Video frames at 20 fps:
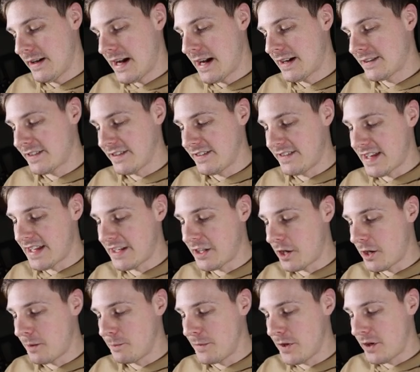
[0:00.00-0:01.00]
As I said,
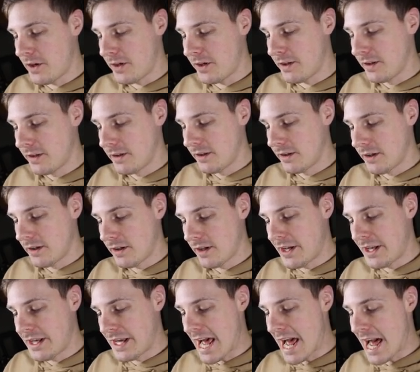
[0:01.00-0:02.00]
I'm not
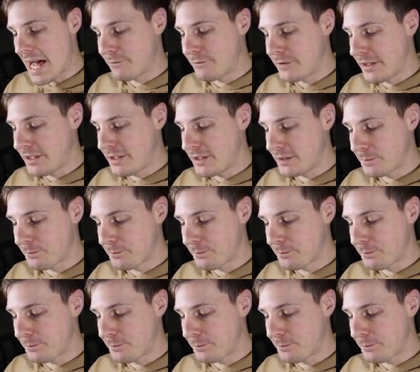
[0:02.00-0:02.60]
an avid